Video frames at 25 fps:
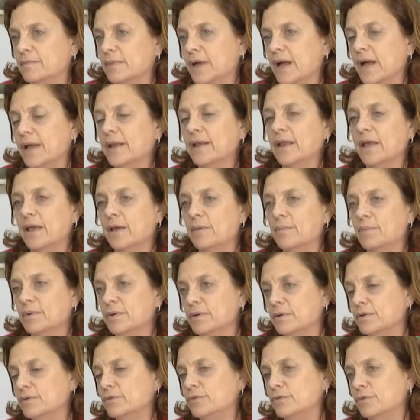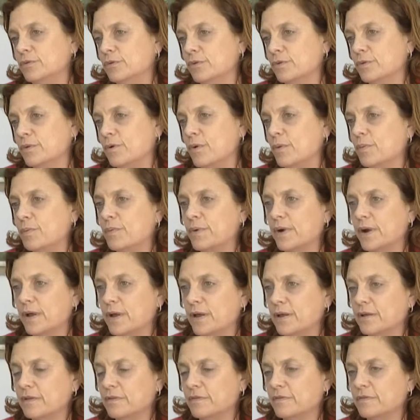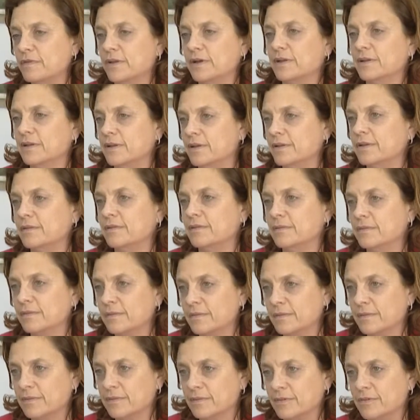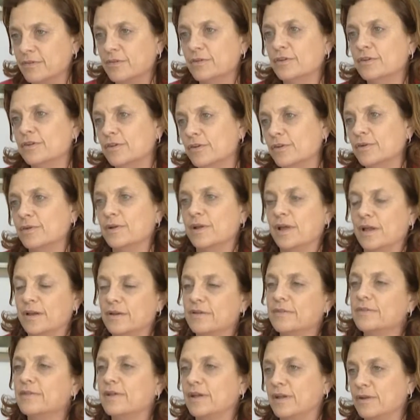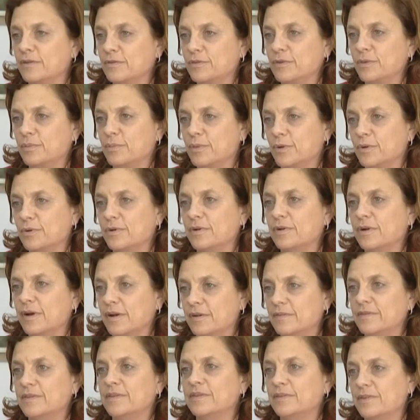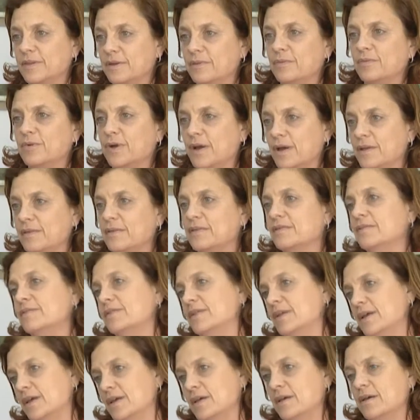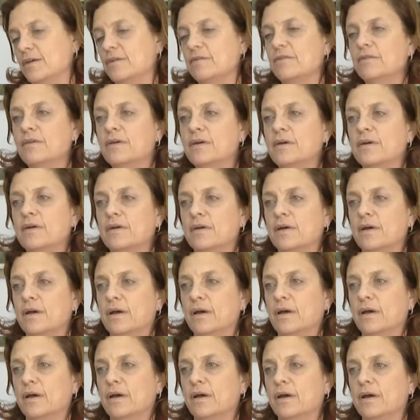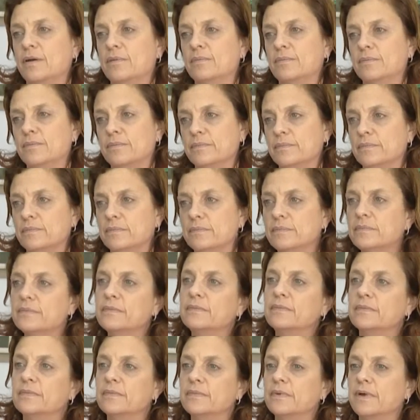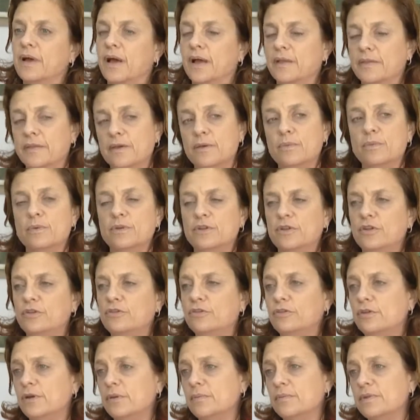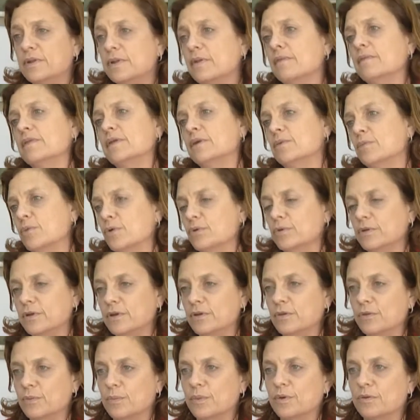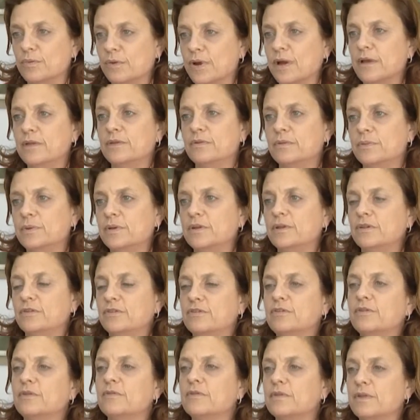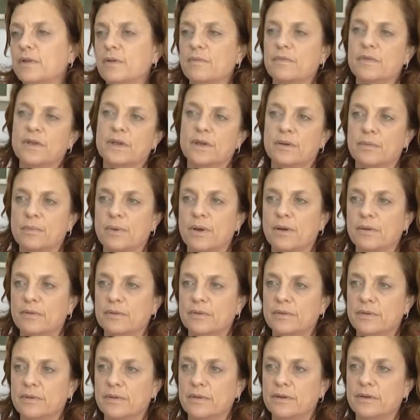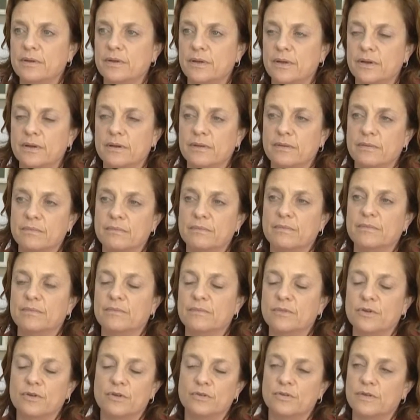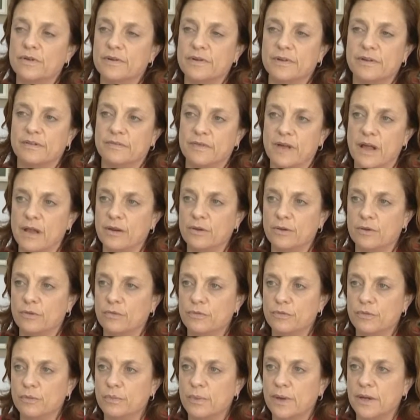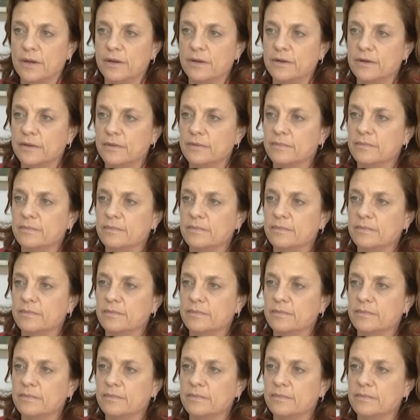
unable to comprehend the fact that children on the other side of the border have the same rights as they have. I think we teach them something more than human rights. We teach them something about the universal value of humanity.